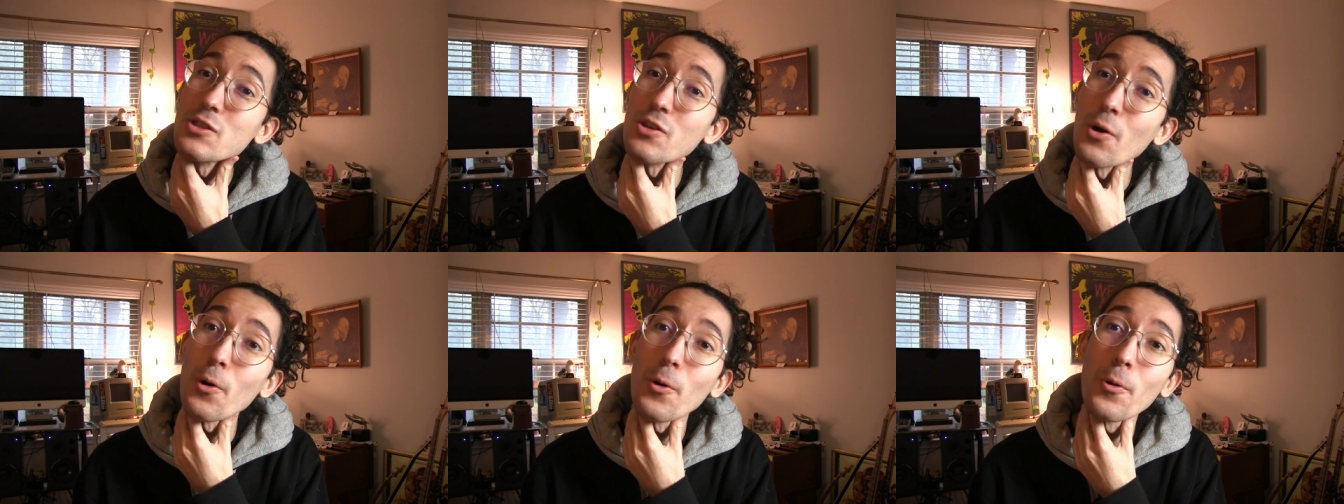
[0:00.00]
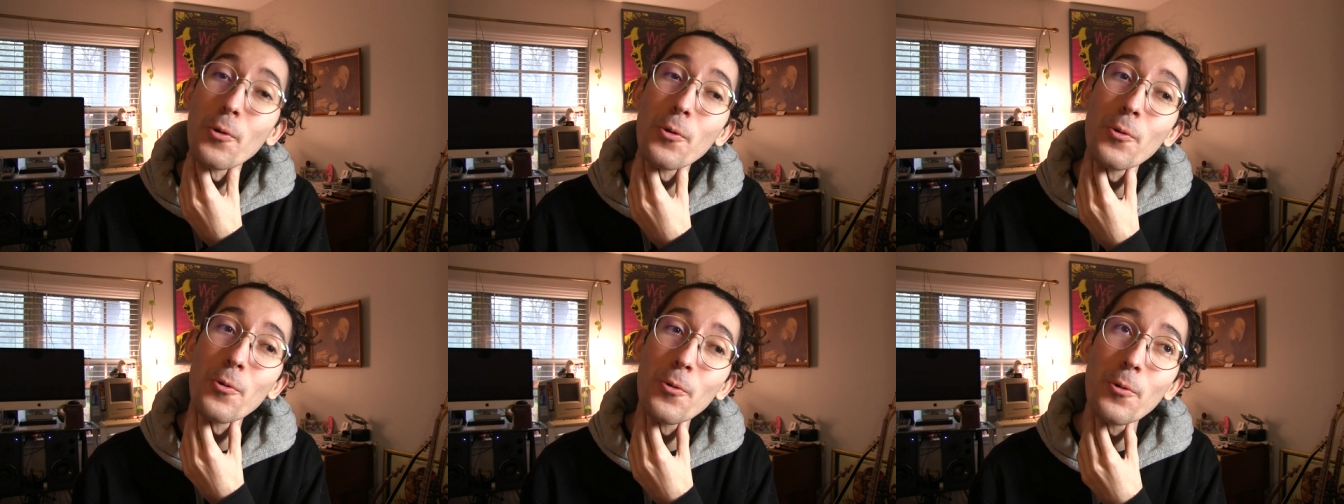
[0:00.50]

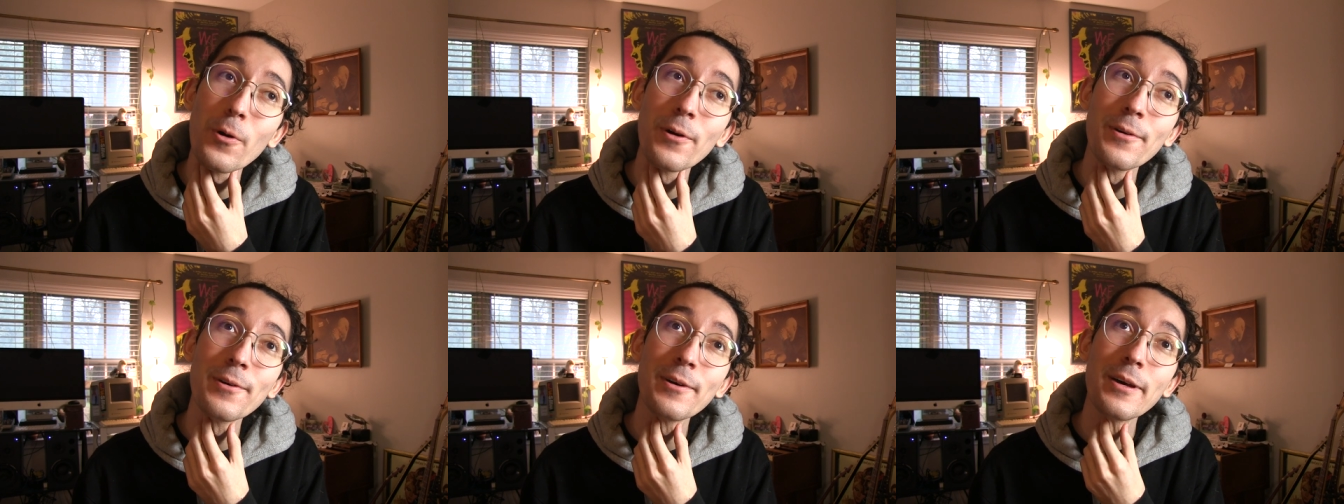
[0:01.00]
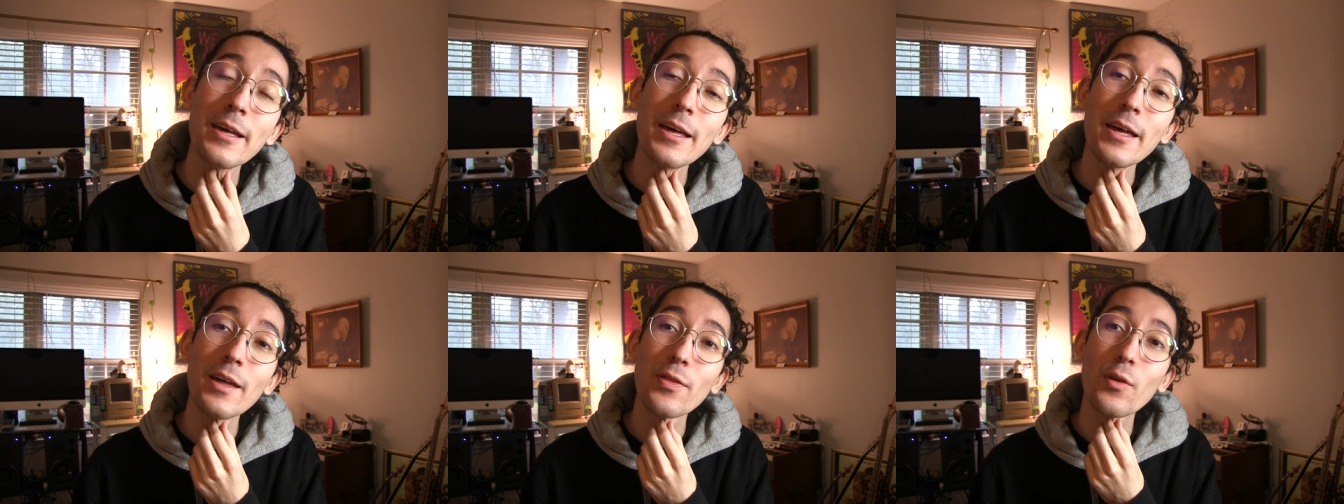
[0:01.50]
so
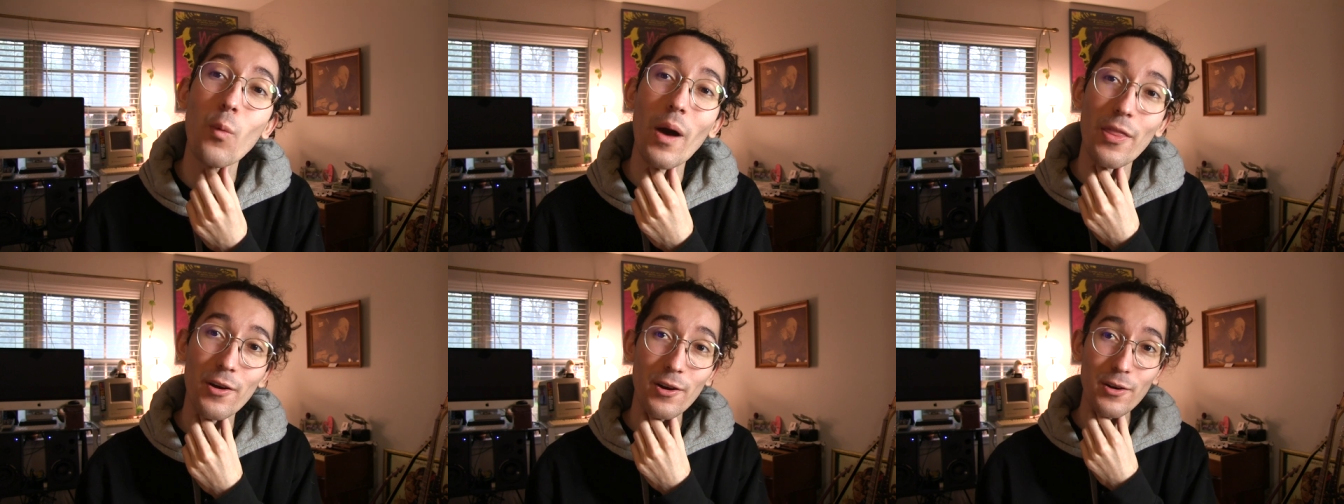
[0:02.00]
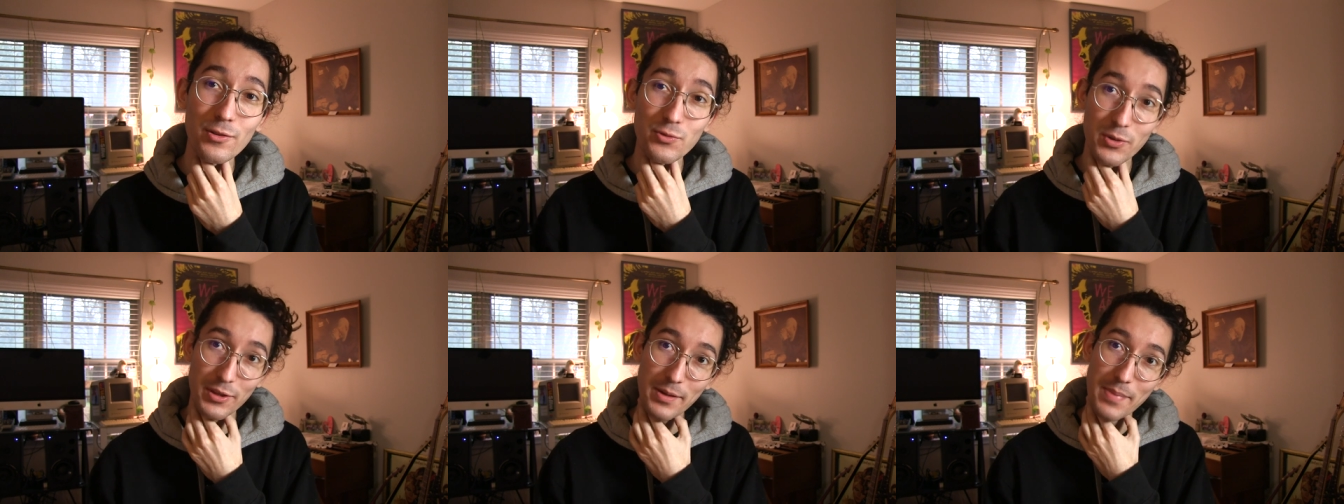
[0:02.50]
the weather is
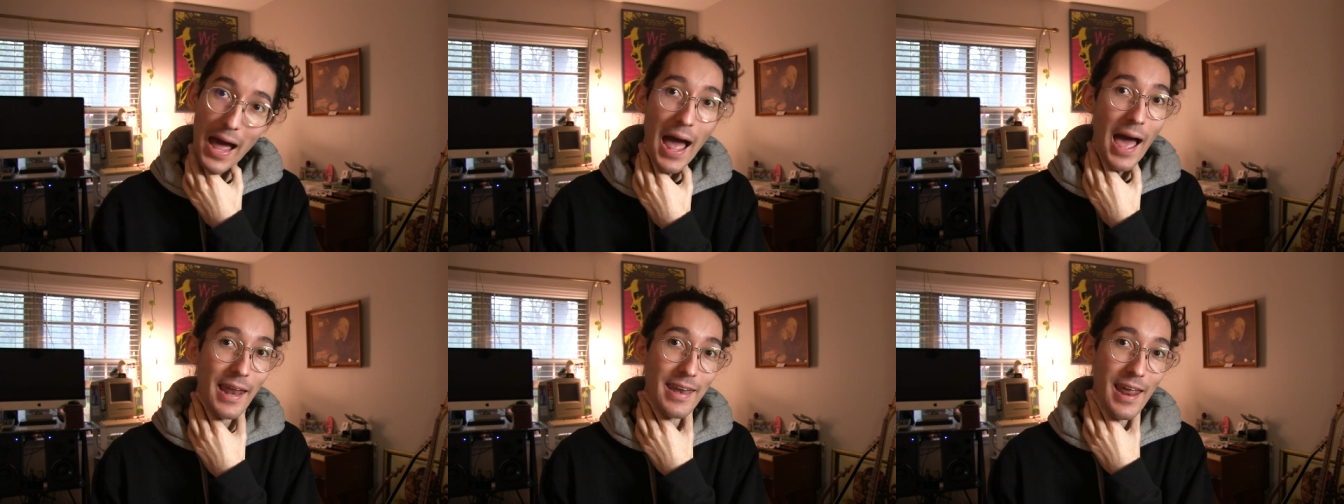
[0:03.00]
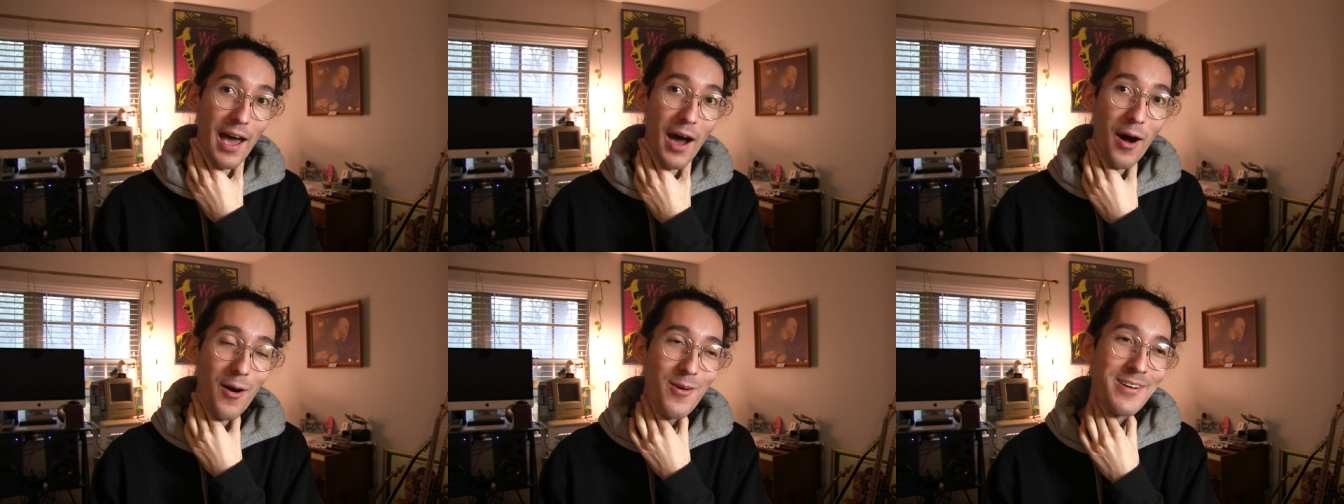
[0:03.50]
really bad
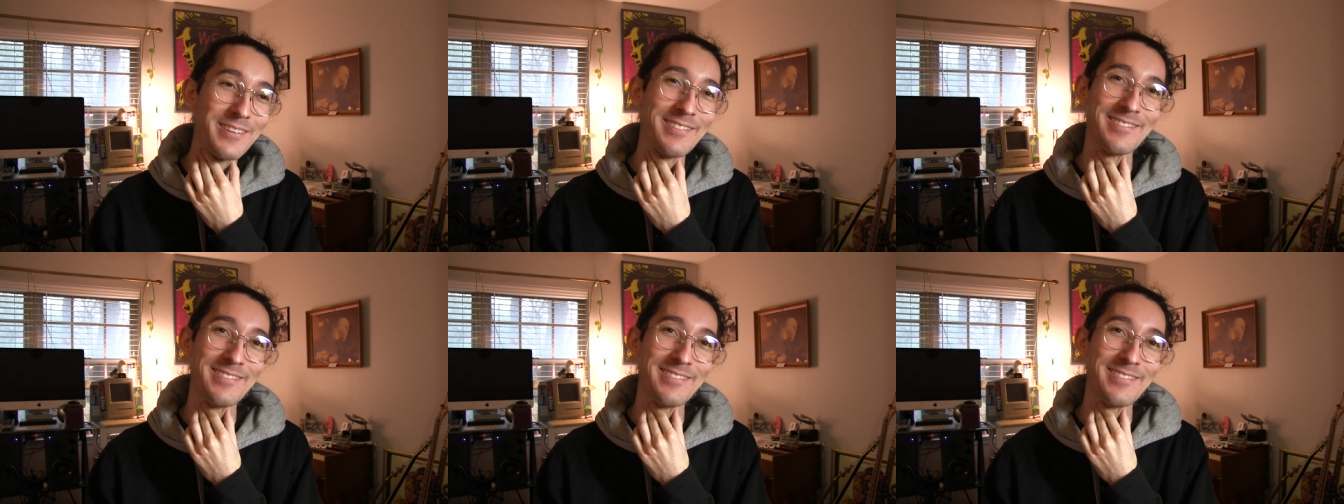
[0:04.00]
now.